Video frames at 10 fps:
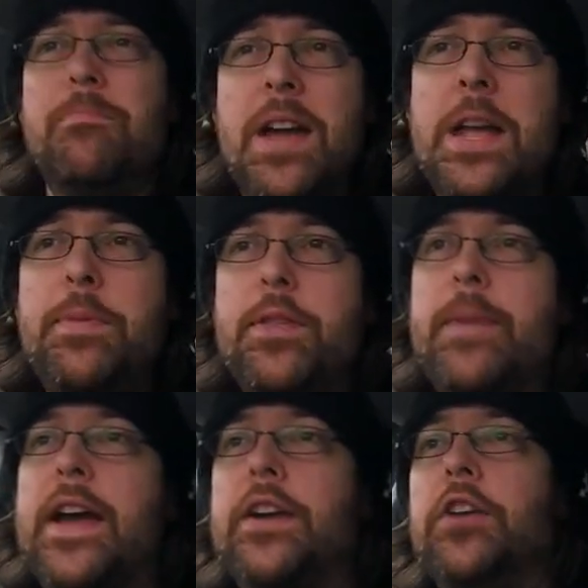Maybe the
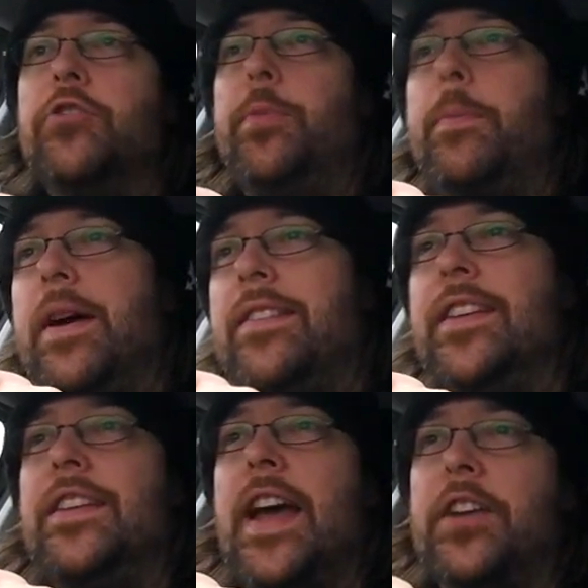mech gun to be
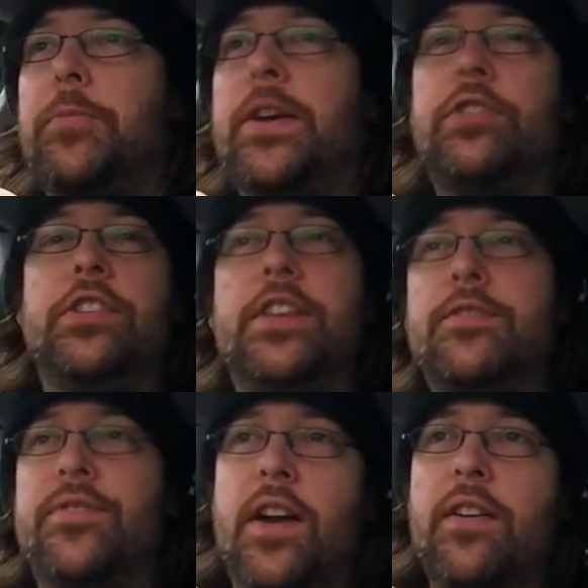painted next, because it did
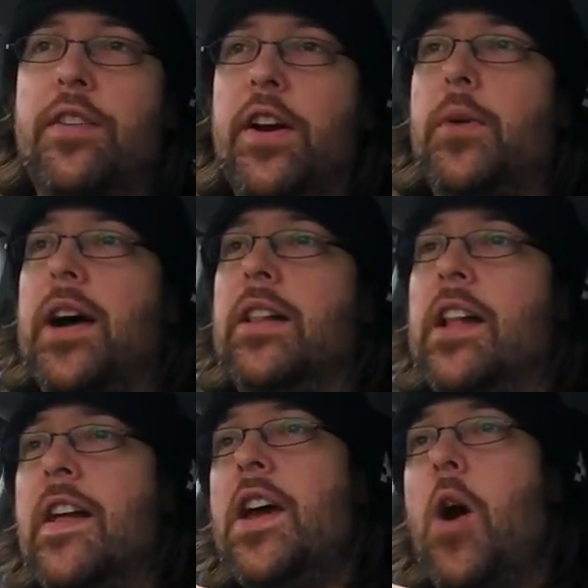very well,
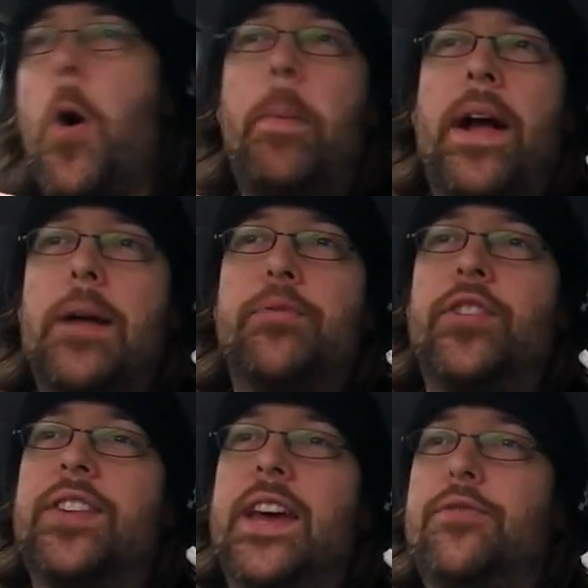or perhaps
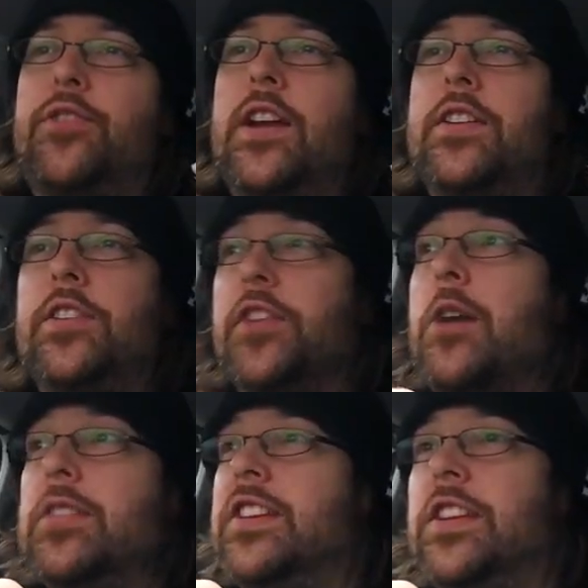the Death Dread, because not
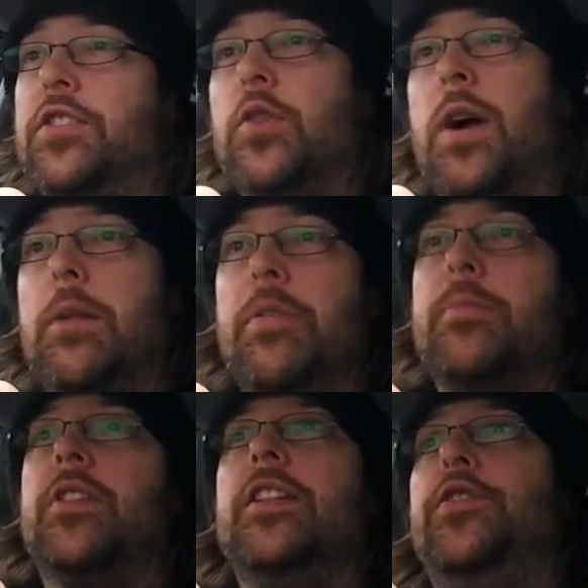only did it do well, but the
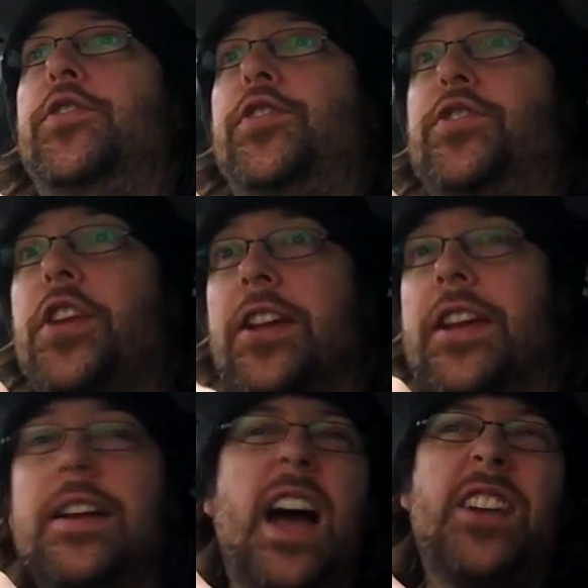model is
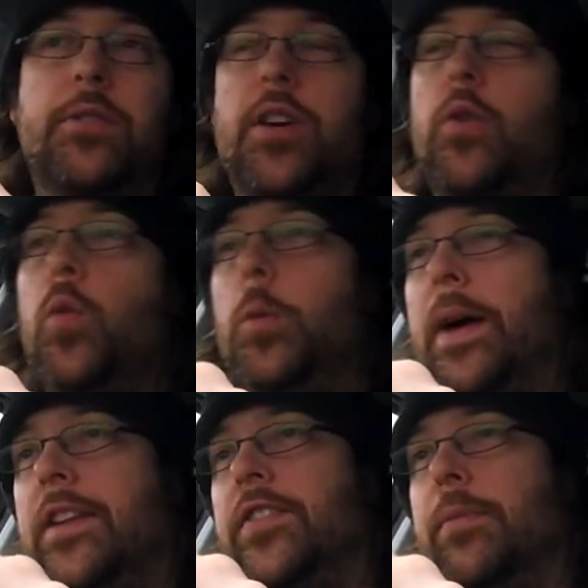stunning. I don't know, we'll
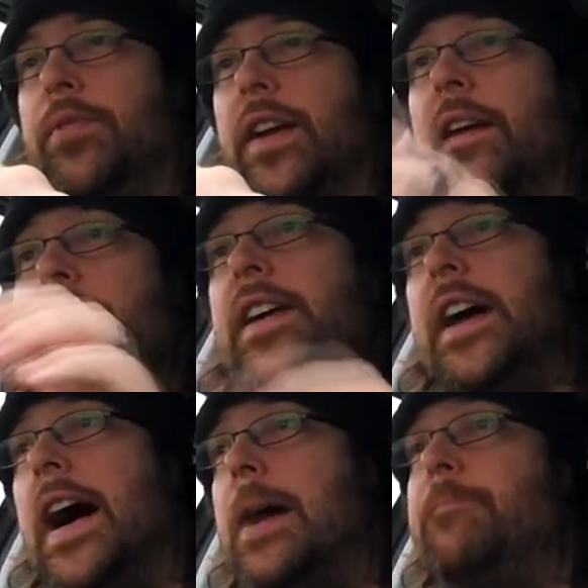paint something.
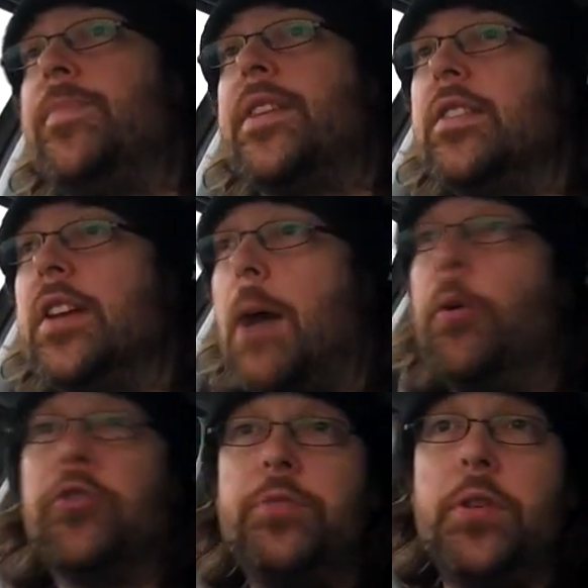I
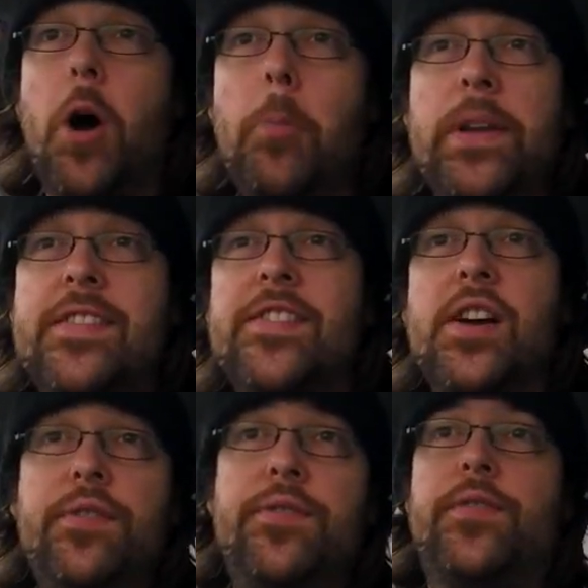bought some new hobby stuff.